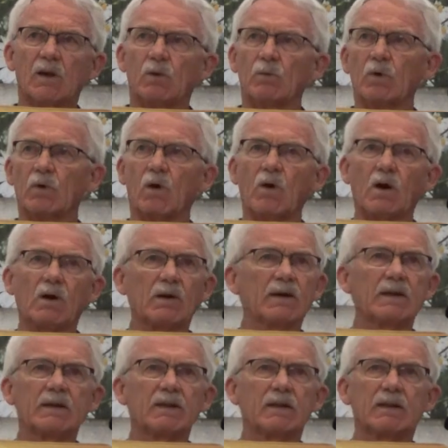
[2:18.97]
We're all,
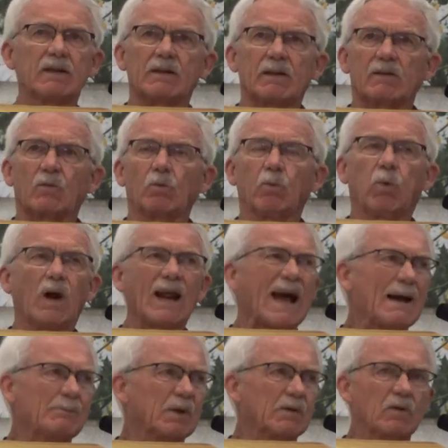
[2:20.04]
what
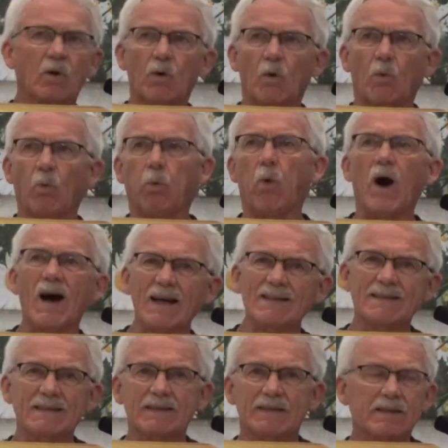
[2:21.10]
happened? Why
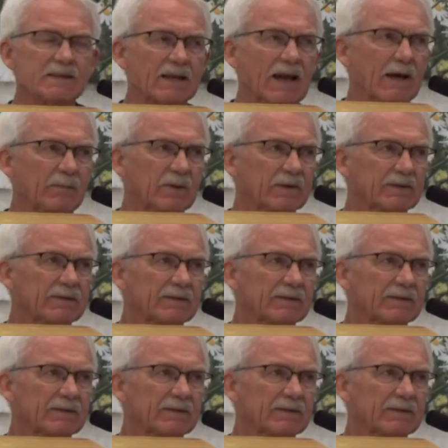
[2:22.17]
did this happen?